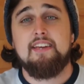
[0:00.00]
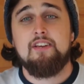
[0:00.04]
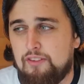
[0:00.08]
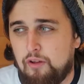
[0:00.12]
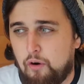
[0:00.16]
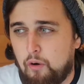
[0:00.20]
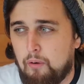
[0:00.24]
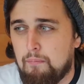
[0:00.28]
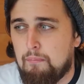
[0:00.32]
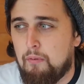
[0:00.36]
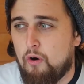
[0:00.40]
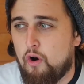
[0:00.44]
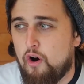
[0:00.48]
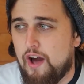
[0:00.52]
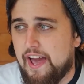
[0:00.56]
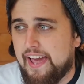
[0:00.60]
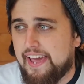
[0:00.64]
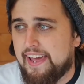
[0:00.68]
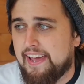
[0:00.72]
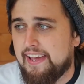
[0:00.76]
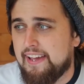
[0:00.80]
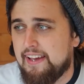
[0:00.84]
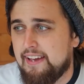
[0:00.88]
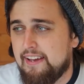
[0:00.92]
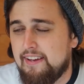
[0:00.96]
And oh
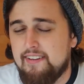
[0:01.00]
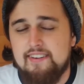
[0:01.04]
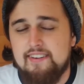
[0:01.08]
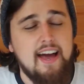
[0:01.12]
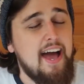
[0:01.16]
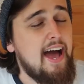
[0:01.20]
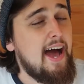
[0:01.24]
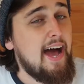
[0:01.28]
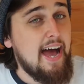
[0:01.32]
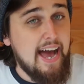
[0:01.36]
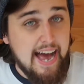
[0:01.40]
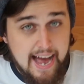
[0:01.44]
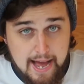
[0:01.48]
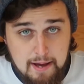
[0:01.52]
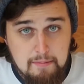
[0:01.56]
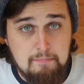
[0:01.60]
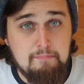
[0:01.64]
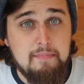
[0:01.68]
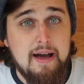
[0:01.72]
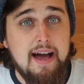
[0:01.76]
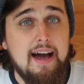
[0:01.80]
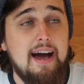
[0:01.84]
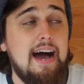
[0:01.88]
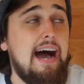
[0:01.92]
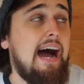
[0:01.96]
boy,
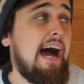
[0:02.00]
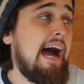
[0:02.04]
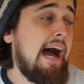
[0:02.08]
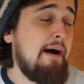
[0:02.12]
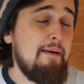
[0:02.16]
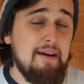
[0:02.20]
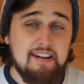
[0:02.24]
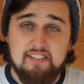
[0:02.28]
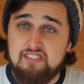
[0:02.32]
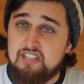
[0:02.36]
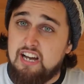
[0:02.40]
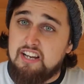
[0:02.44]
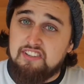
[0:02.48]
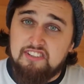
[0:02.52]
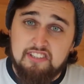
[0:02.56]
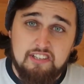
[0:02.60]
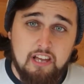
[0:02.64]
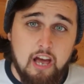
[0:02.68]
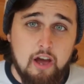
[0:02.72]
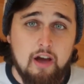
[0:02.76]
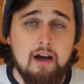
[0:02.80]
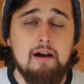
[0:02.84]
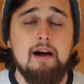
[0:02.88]
I'm excited to go.